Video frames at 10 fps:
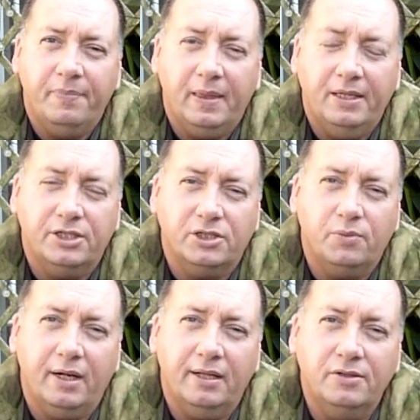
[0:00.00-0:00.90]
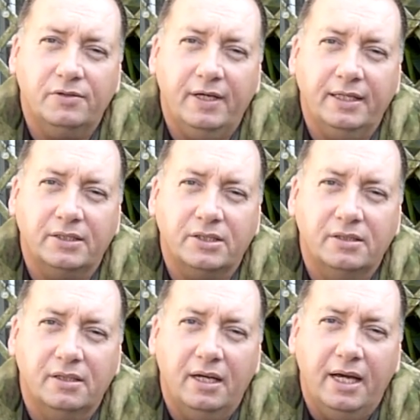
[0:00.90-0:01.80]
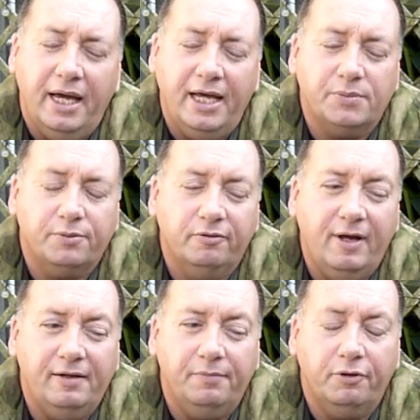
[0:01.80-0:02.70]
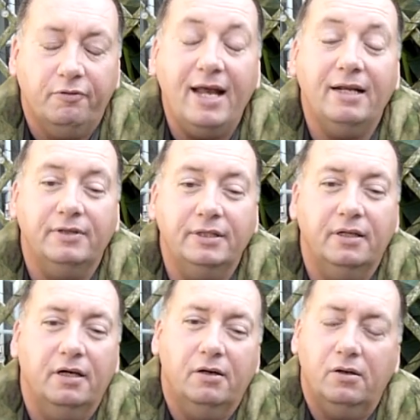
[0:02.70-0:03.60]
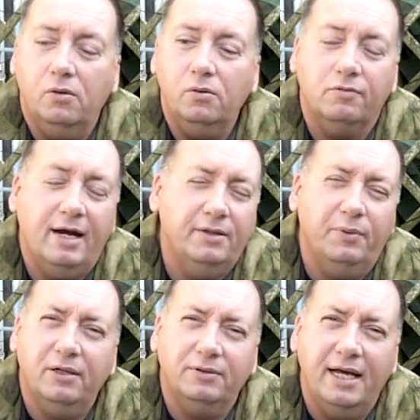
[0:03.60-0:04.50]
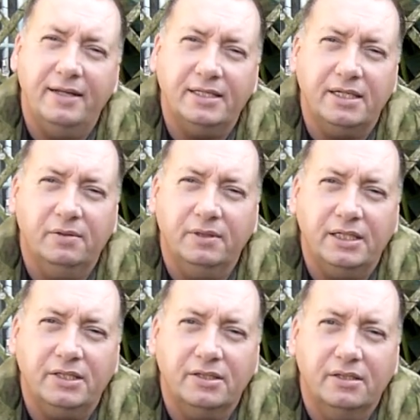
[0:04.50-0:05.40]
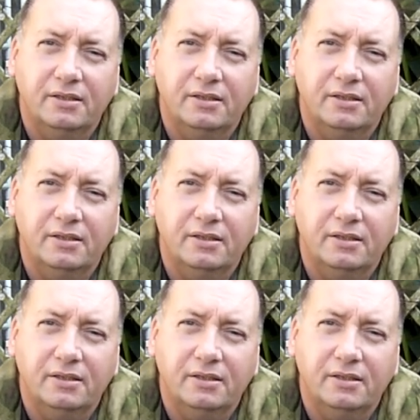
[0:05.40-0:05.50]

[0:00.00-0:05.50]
It's just one of those things. It's prevalent all around the world now, this illness.